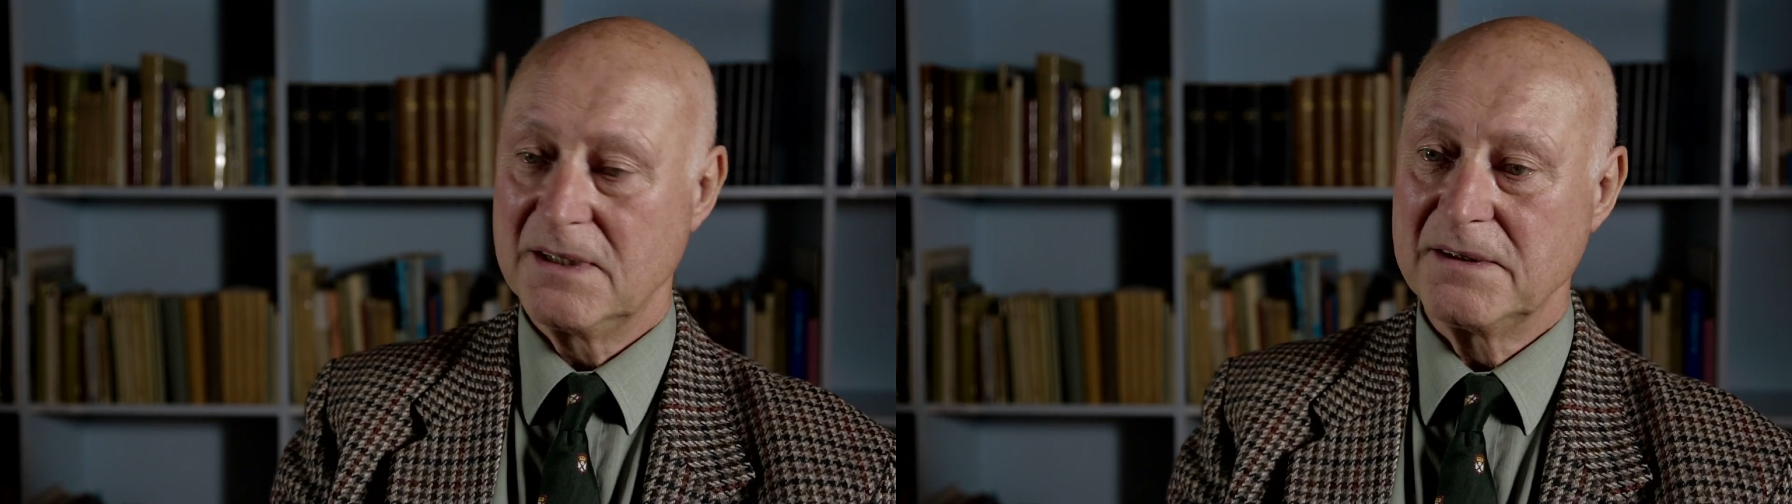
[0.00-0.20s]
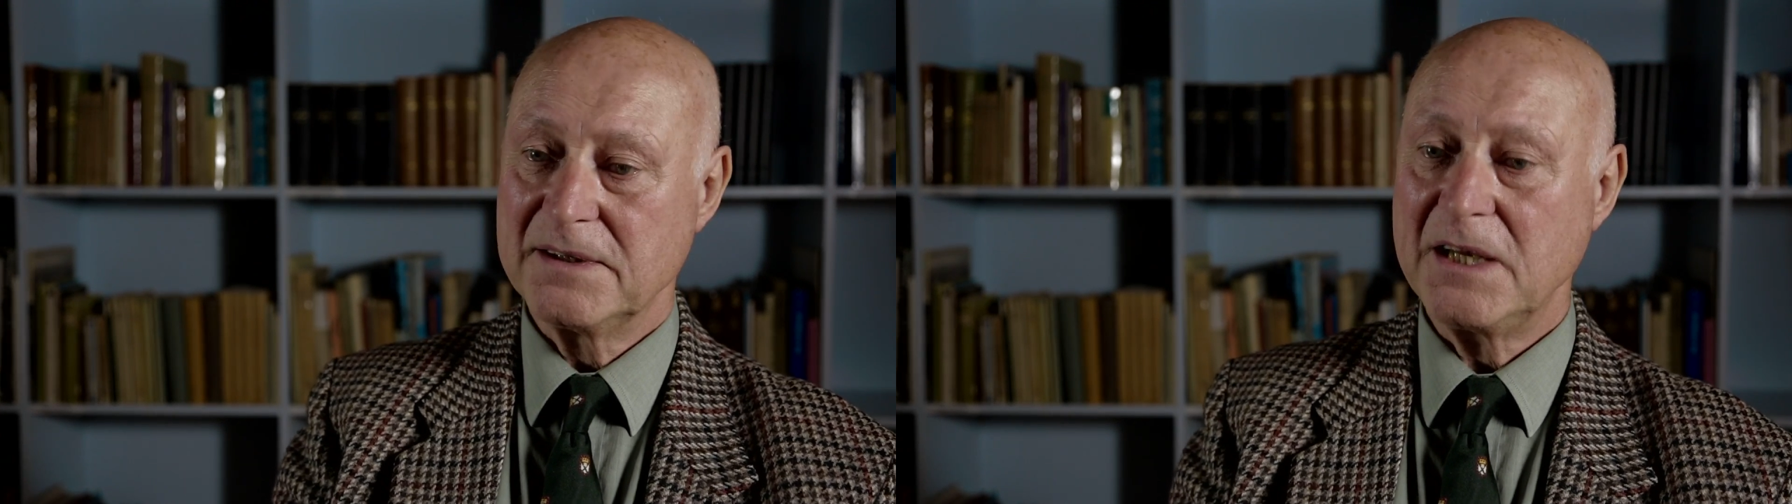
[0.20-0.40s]

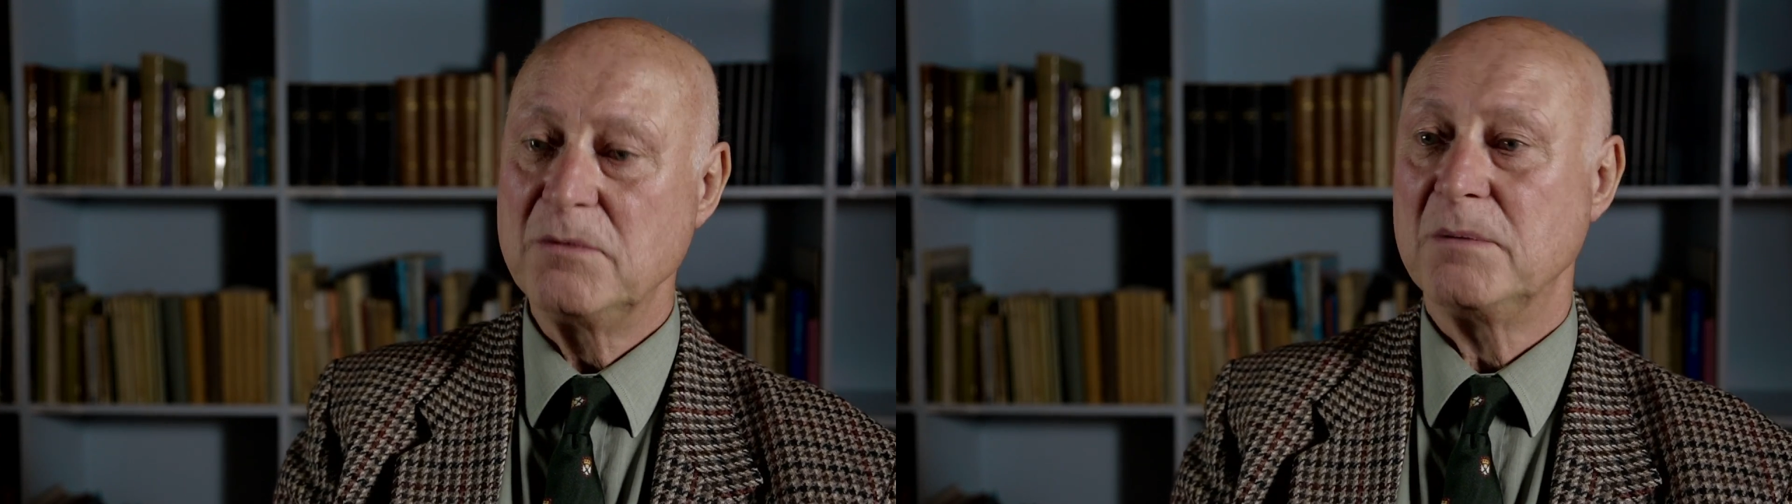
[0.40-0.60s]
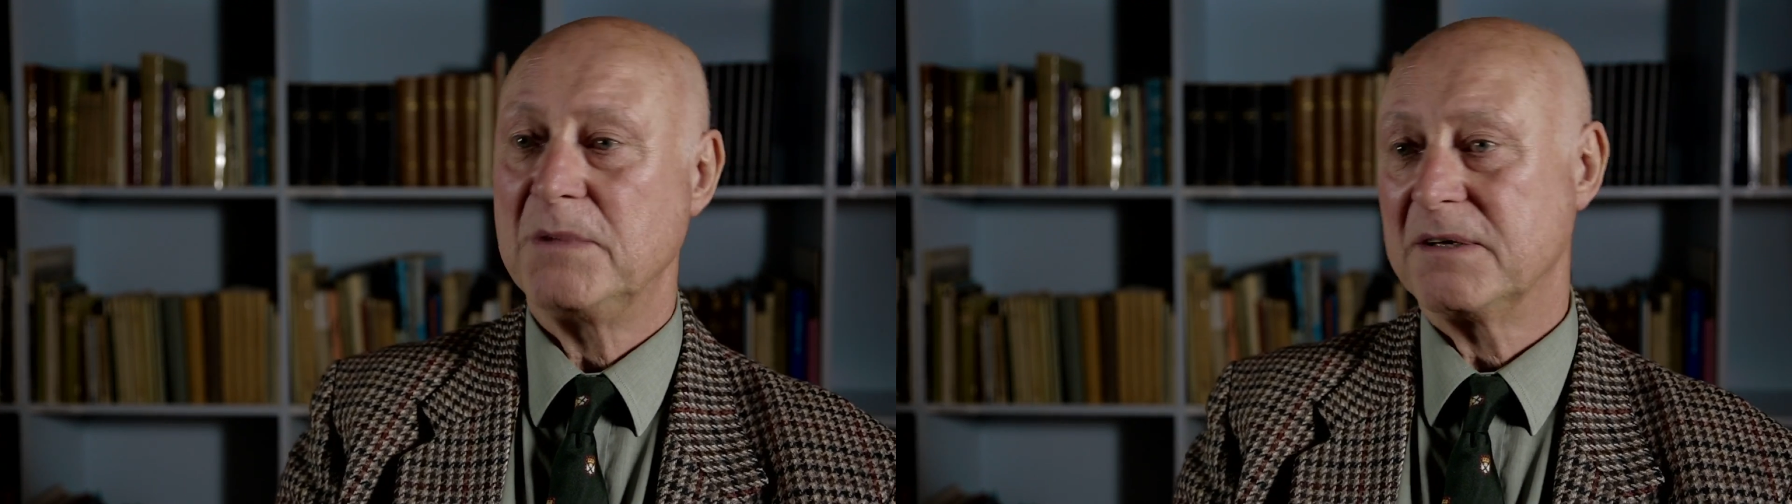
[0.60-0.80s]
they
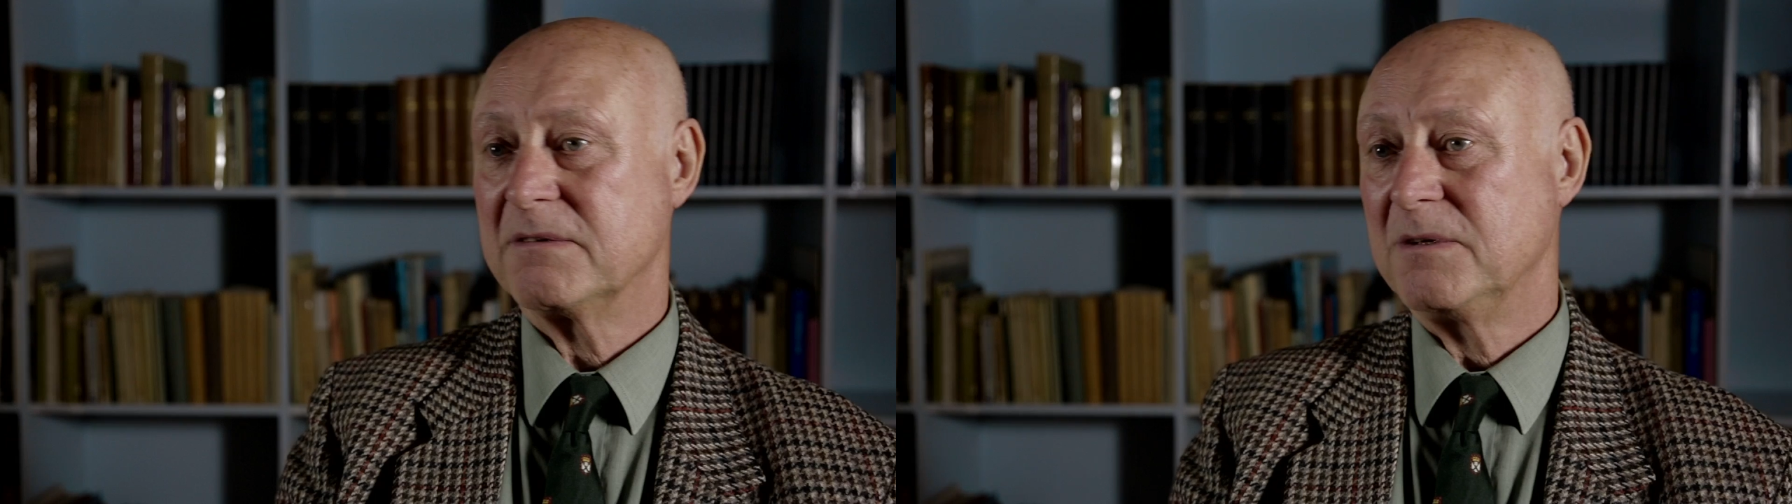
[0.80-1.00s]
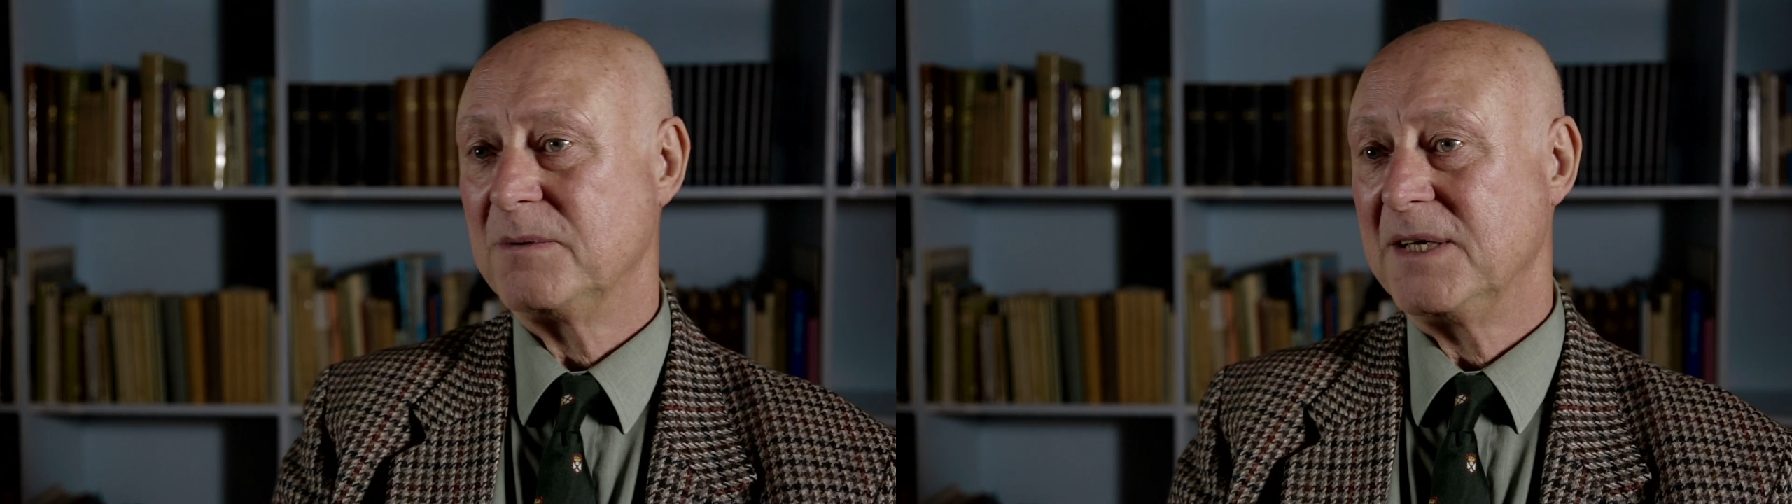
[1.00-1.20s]
were
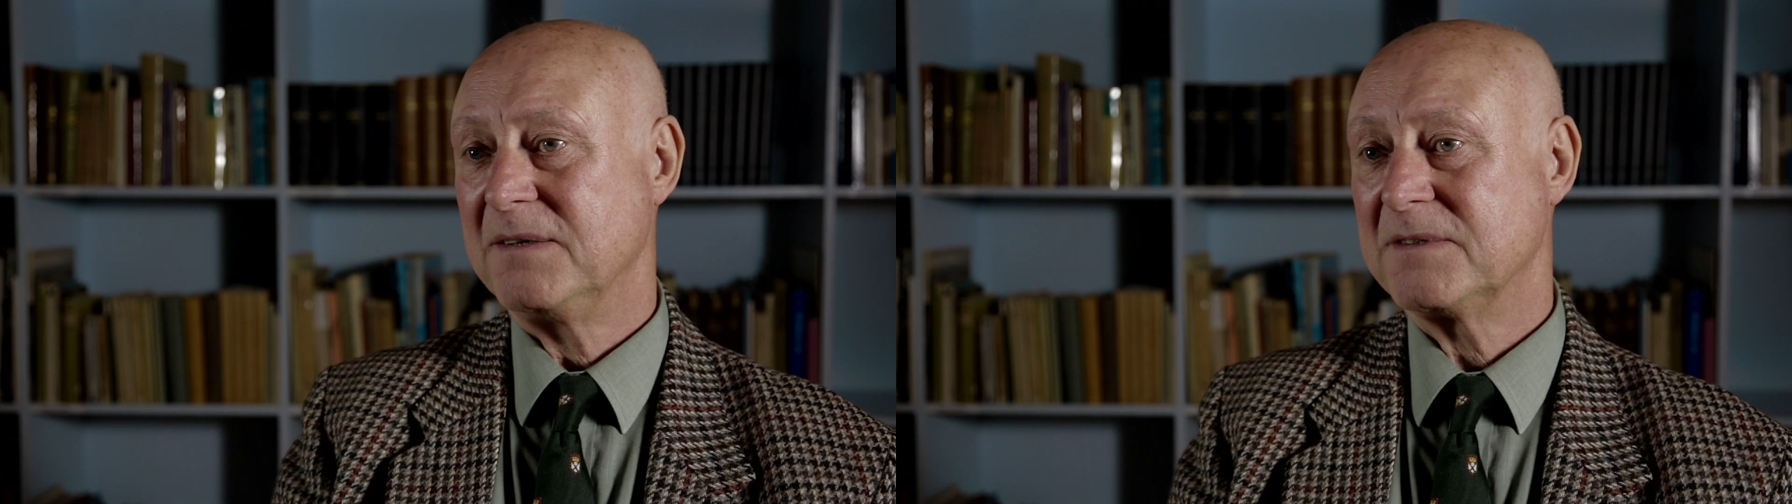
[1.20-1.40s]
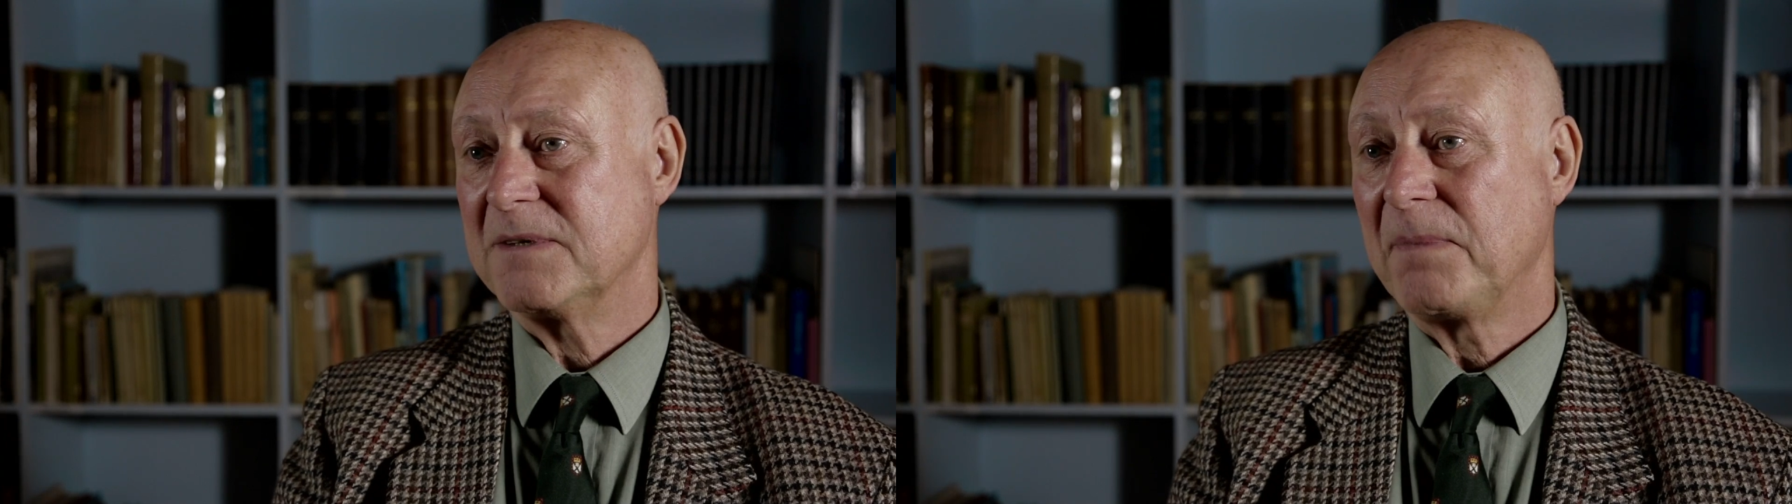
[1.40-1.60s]

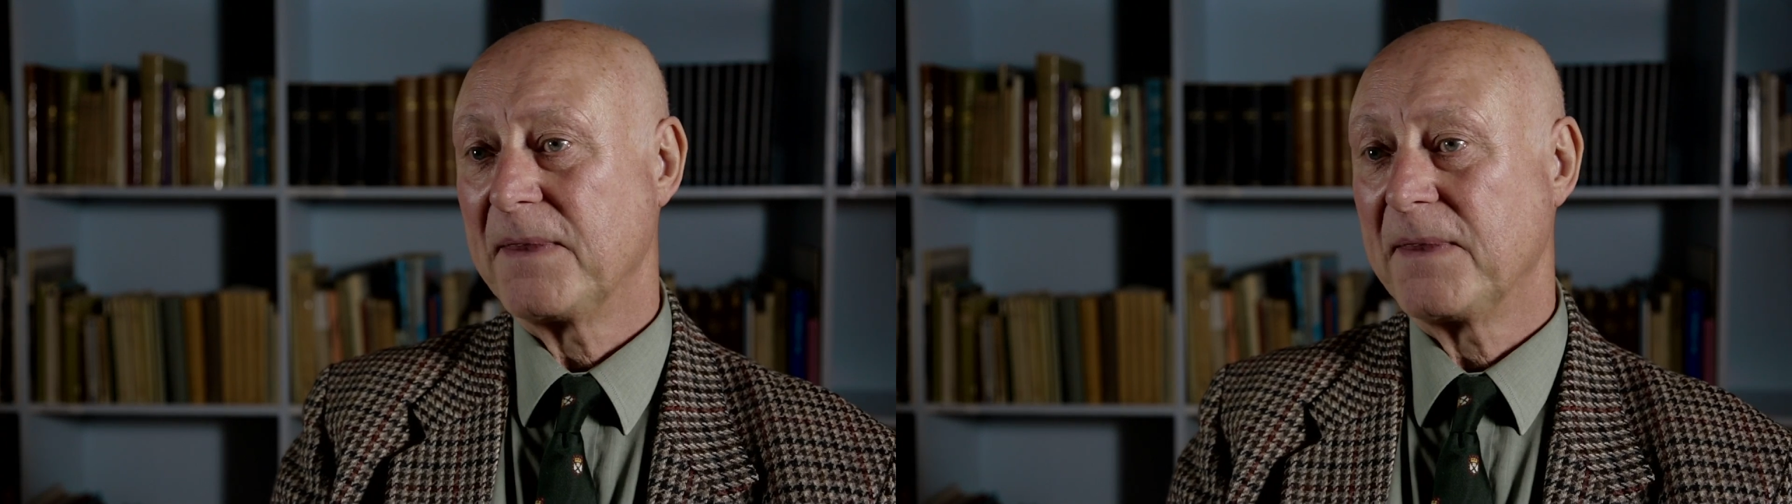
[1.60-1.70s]
microwaved.